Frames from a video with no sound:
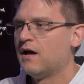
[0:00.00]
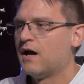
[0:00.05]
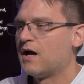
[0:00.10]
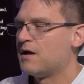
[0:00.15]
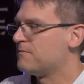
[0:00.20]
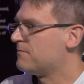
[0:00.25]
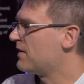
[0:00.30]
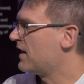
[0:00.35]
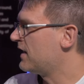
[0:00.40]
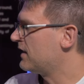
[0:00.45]

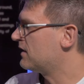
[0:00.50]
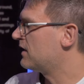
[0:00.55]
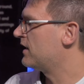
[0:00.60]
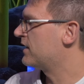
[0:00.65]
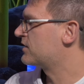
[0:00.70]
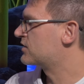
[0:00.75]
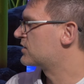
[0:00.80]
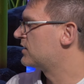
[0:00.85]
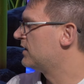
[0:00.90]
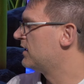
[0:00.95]

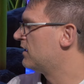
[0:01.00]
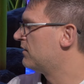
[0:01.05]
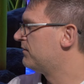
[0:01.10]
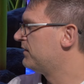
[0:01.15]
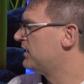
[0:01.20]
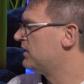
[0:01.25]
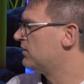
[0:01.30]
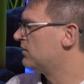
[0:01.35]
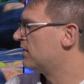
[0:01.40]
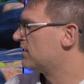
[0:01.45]
actually a
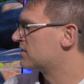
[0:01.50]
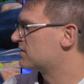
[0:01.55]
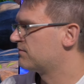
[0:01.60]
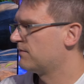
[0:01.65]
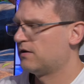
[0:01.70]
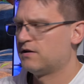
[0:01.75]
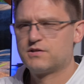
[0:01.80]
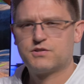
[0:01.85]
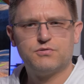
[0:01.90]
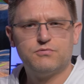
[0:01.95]
video as
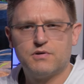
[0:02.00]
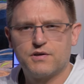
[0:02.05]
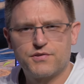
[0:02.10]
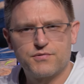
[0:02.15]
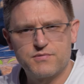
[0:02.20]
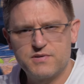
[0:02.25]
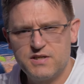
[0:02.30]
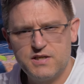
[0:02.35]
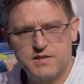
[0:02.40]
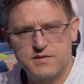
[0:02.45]
well 2 or
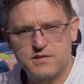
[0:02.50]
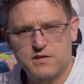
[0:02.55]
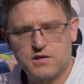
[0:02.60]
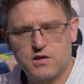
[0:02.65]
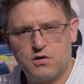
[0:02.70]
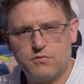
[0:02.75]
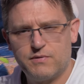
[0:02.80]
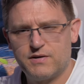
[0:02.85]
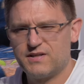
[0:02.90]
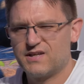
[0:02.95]
3 years
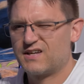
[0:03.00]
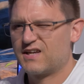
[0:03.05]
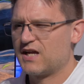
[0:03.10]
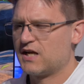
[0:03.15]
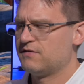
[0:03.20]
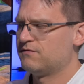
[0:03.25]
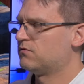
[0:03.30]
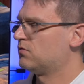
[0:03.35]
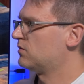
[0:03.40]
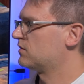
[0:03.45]
ago when the
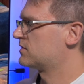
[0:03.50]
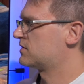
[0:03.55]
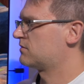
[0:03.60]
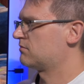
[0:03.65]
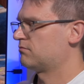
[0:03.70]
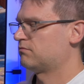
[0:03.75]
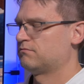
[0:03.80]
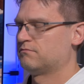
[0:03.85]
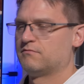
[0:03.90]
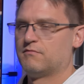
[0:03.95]
game
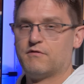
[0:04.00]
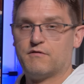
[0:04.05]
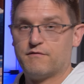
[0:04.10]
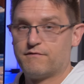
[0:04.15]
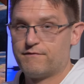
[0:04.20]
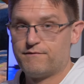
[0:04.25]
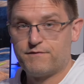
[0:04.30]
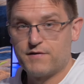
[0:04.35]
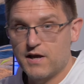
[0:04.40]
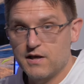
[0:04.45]
was
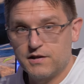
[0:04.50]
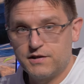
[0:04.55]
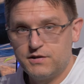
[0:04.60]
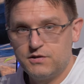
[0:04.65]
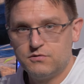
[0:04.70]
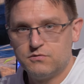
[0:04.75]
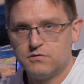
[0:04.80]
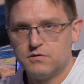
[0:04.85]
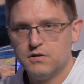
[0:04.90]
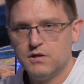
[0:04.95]
fairly
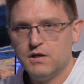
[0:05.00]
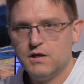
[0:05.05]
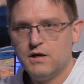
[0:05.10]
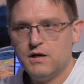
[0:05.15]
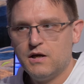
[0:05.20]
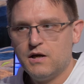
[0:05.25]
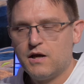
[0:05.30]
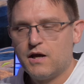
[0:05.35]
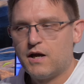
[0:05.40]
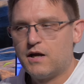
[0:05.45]
new
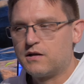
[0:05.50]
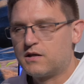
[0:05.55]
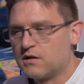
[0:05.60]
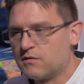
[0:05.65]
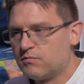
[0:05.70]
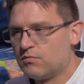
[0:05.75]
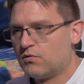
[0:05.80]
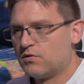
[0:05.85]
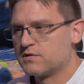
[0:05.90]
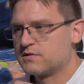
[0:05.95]
and there
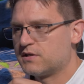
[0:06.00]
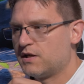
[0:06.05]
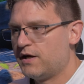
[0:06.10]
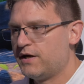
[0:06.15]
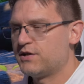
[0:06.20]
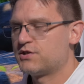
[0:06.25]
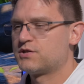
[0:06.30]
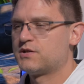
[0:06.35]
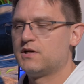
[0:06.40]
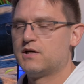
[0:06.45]
was
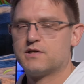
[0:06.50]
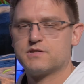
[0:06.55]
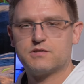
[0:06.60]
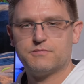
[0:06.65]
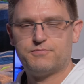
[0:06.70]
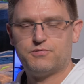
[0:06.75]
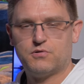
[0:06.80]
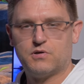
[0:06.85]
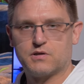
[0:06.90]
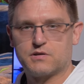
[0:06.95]
HDR
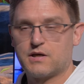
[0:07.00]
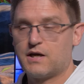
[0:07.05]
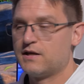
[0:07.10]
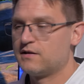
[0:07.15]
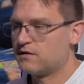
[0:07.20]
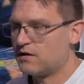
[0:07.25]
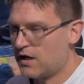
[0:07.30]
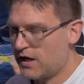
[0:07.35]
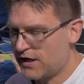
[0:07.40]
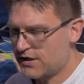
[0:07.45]
support.
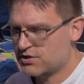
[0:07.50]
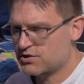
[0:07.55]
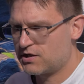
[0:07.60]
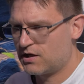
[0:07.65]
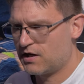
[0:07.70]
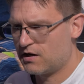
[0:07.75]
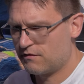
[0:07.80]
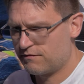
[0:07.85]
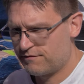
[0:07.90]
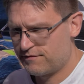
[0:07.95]
And
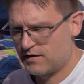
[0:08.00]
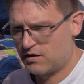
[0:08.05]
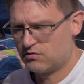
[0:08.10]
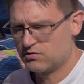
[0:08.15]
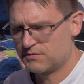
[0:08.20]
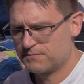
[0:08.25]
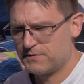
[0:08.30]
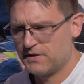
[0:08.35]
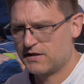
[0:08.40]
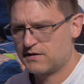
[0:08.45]
actually I
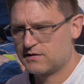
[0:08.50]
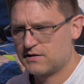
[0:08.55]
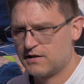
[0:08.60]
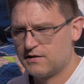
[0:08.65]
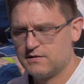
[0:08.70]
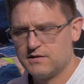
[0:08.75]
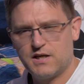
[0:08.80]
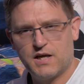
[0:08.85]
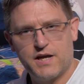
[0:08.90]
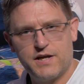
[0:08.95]
found back
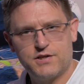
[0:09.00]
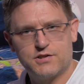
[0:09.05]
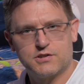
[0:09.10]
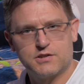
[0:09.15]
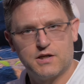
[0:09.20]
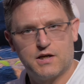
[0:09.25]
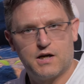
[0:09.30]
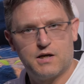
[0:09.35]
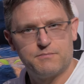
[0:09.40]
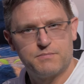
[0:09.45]
then the
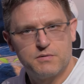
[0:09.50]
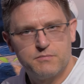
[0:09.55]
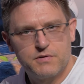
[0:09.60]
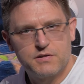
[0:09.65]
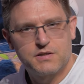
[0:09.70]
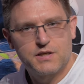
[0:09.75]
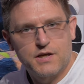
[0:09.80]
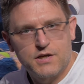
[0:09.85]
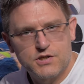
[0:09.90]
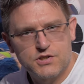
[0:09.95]
HDR
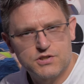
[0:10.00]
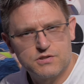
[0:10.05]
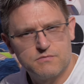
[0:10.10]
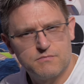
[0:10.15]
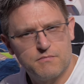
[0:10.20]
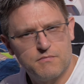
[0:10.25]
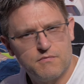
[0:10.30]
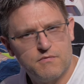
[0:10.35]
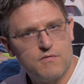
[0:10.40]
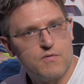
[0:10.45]

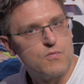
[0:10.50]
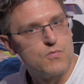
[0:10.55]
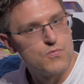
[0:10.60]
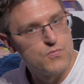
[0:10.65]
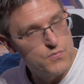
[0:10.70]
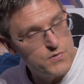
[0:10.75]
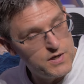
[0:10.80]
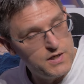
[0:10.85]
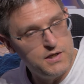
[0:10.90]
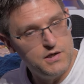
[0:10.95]
implementation
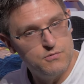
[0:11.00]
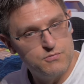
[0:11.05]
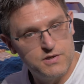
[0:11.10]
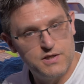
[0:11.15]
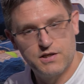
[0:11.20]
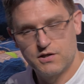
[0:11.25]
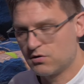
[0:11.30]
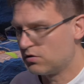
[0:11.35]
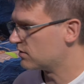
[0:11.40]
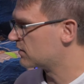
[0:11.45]

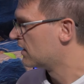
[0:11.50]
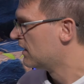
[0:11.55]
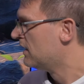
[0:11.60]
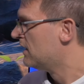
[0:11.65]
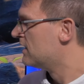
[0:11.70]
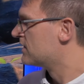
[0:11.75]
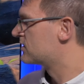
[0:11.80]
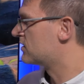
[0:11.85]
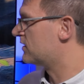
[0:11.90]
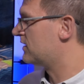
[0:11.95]
really good.
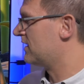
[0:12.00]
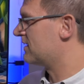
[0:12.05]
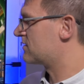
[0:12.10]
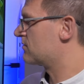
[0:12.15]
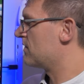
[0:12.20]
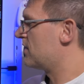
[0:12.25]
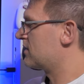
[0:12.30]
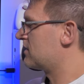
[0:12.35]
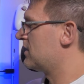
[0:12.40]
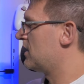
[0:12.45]
So this
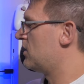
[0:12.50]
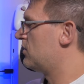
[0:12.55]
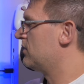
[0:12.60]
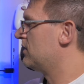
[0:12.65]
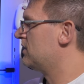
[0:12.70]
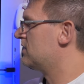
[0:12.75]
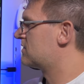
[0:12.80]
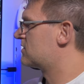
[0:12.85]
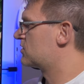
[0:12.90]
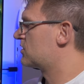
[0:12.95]
right now
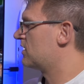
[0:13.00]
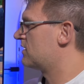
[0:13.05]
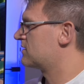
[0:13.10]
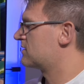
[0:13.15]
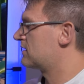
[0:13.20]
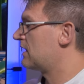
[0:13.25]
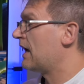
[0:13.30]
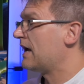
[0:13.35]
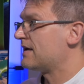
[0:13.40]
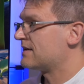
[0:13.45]
is
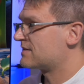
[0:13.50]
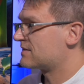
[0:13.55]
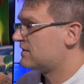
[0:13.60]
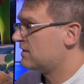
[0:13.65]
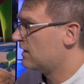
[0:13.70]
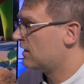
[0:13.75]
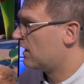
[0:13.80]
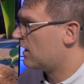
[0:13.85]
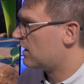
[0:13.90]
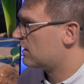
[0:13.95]
just
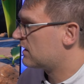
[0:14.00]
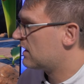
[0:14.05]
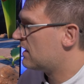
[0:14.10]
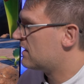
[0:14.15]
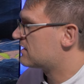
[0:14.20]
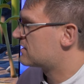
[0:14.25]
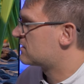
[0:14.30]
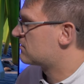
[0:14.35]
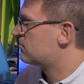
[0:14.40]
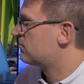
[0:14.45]
SDR. There
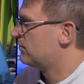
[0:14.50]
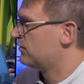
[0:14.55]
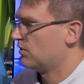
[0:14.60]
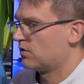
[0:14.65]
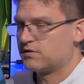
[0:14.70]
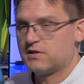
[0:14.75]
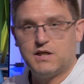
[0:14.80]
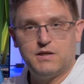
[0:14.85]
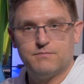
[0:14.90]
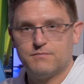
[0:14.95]
is
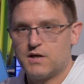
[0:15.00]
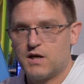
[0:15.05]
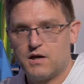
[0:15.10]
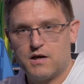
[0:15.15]
not even